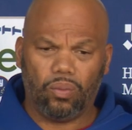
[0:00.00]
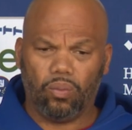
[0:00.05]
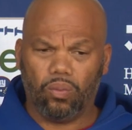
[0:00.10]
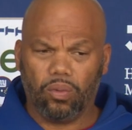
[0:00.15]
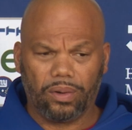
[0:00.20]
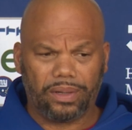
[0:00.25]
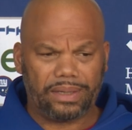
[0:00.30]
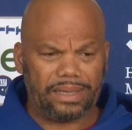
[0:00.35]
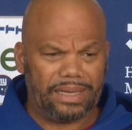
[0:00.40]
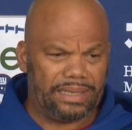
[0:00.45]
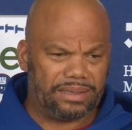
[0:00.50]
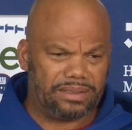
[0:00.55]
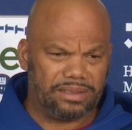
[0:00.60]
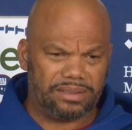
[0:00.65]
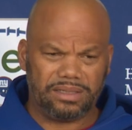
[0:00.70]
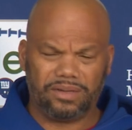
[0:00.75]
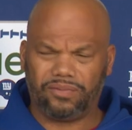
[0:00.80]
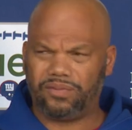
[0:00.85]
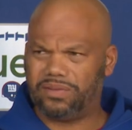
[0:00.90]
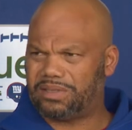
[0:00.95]
work at the
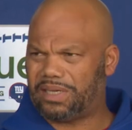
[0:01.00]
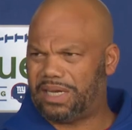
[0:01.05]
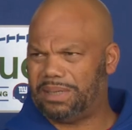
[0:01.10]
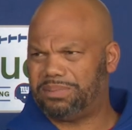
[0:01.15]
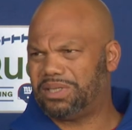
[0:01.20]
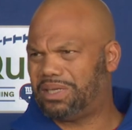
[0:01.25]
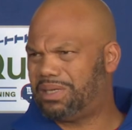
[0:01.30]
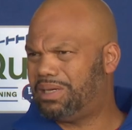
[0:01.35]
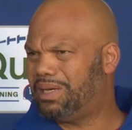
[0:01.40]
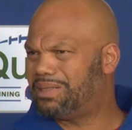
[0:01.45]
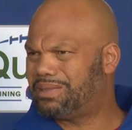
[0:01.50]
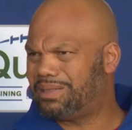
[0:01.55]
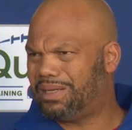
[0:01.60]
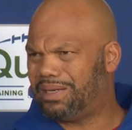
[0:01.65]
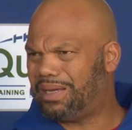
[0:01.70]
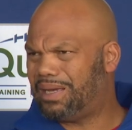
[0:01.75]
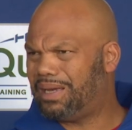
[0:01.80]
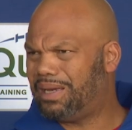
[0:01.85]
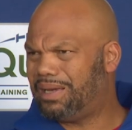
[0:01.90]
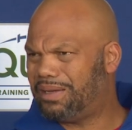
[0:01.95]
different types of kicks
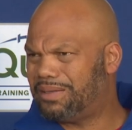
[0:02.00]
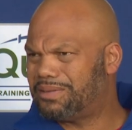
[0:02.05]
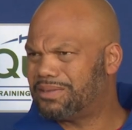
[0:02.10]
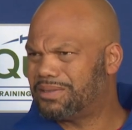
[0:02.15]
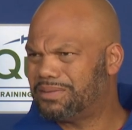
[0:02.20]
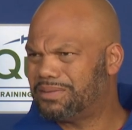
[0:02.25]
that he has.